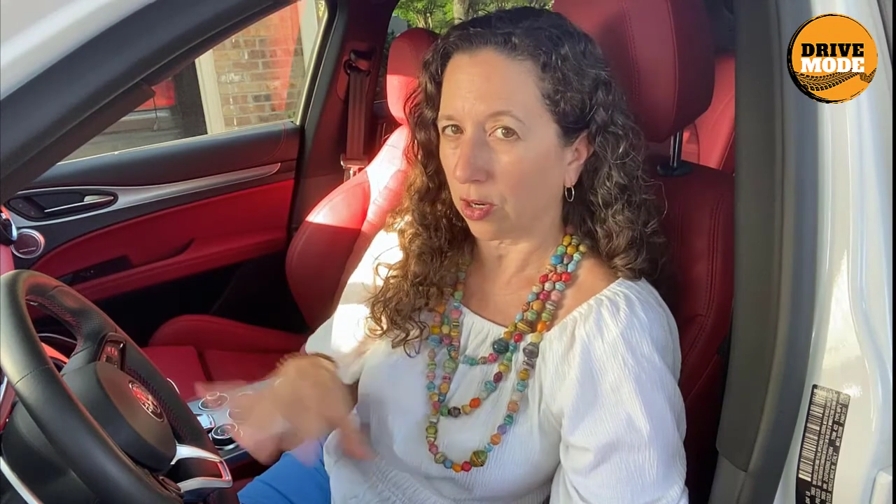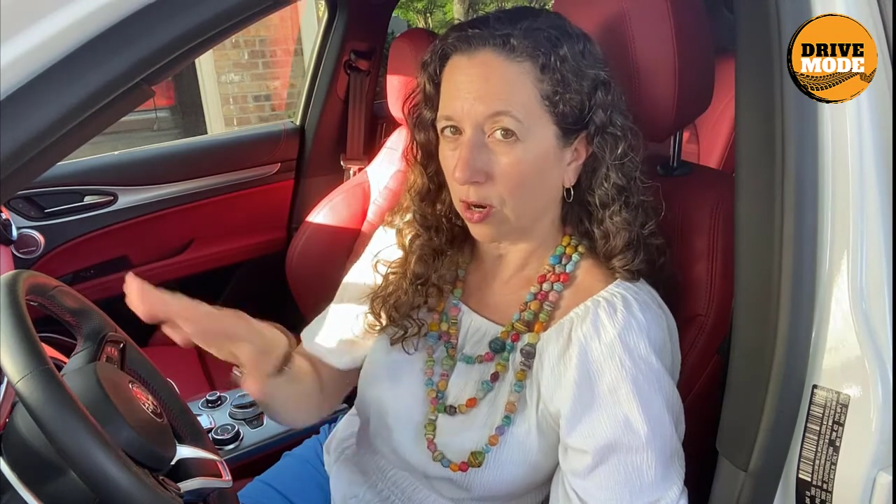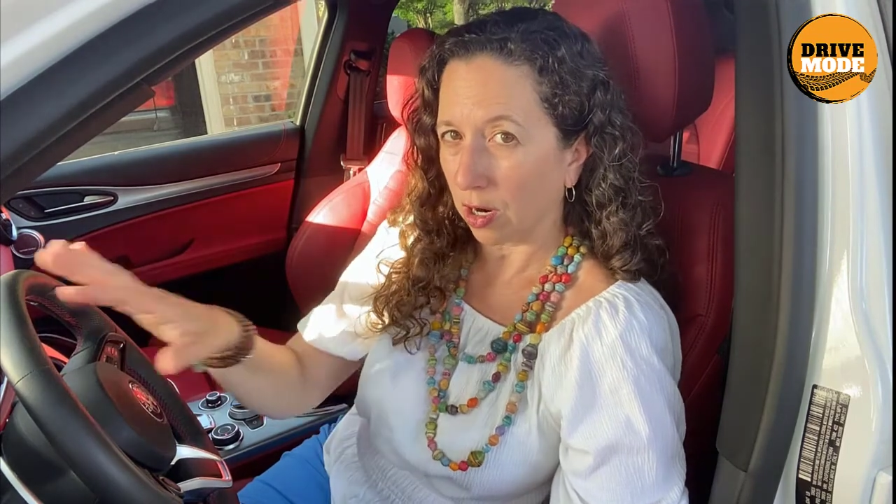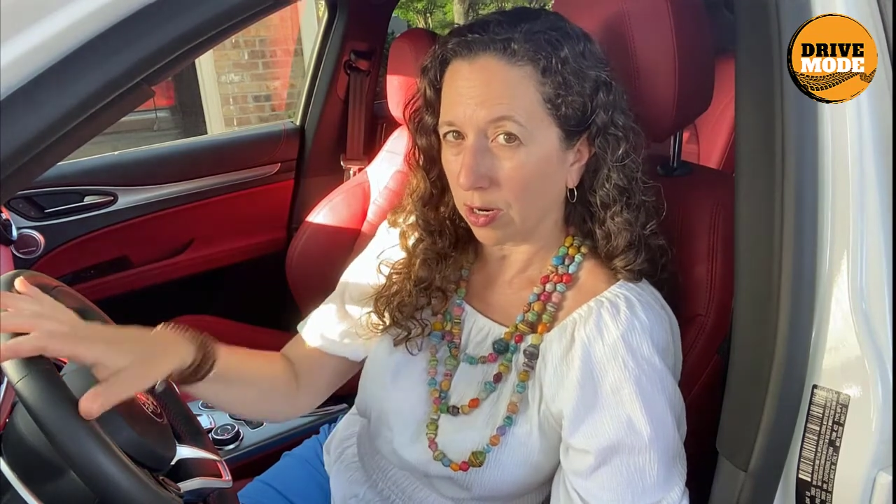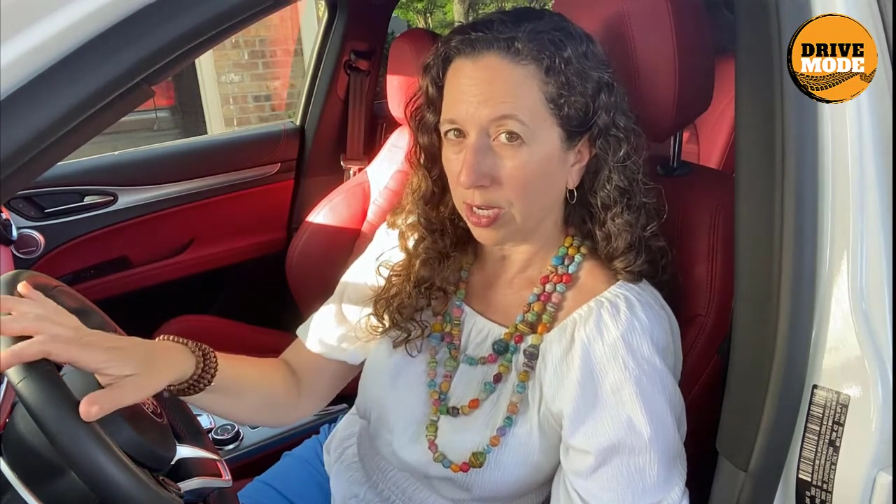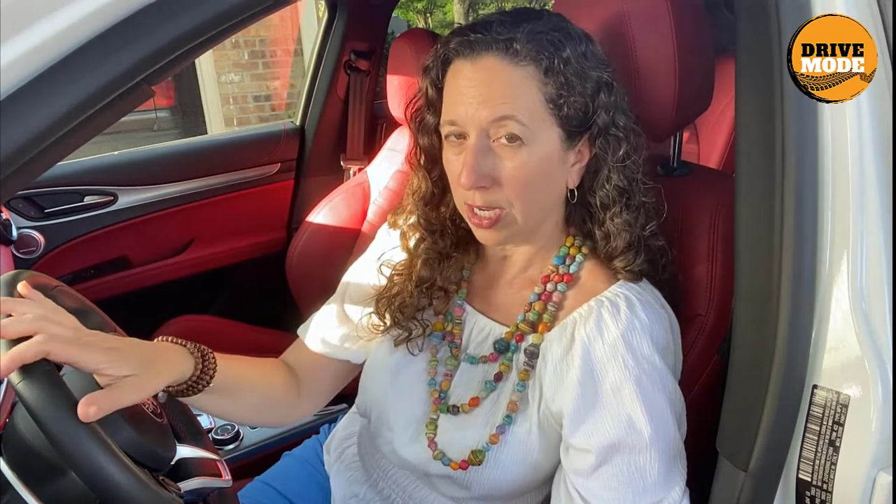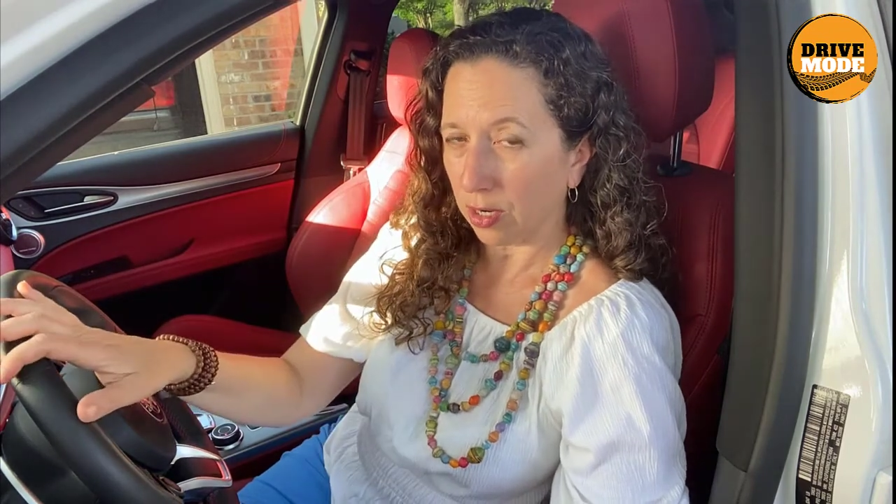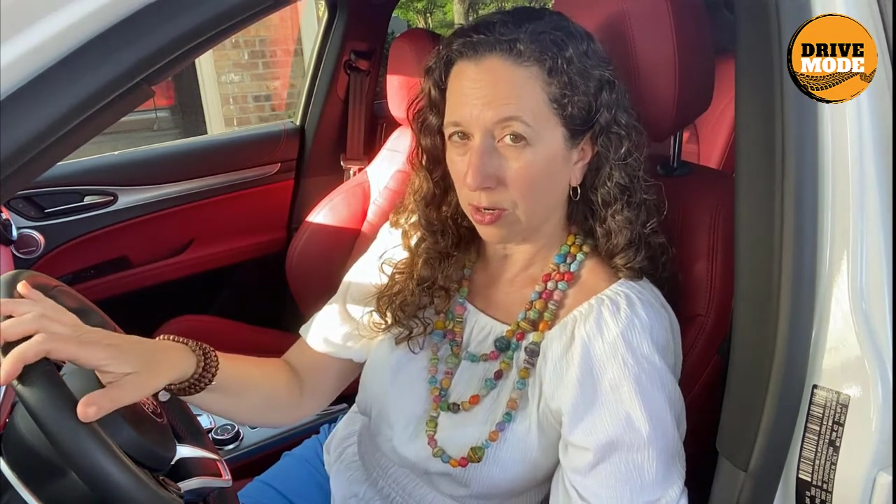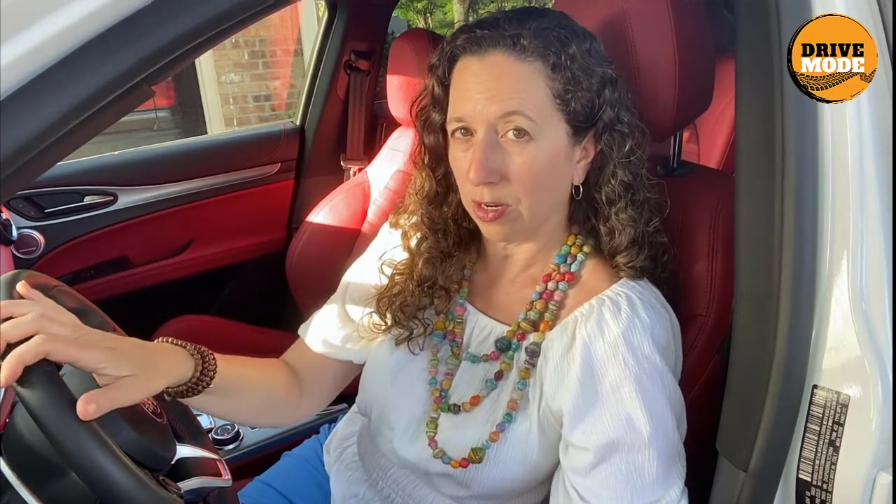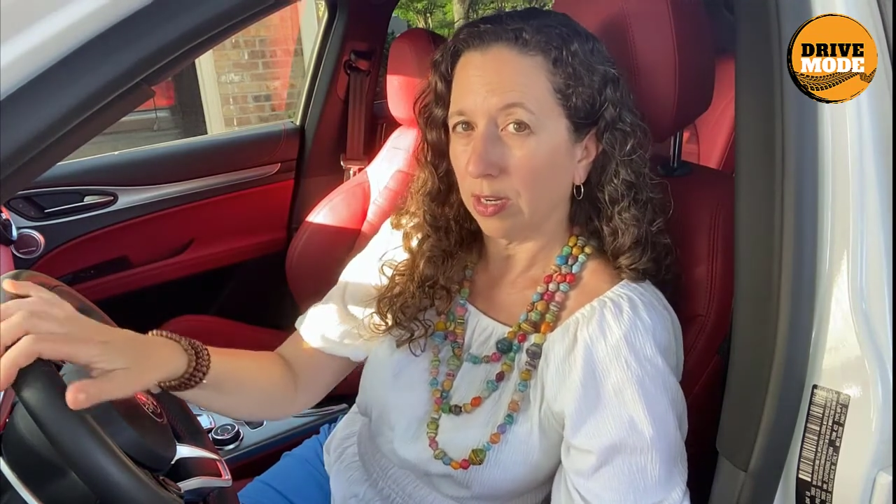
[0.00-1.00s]
car
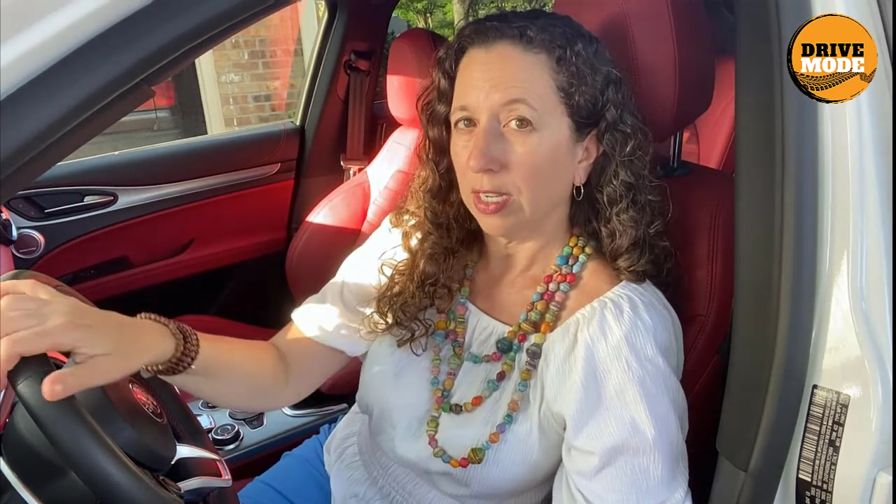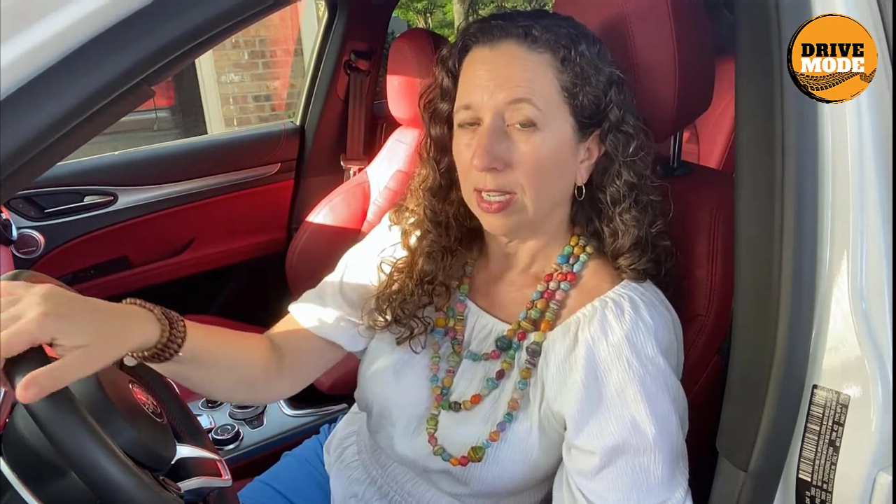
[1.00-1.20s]
here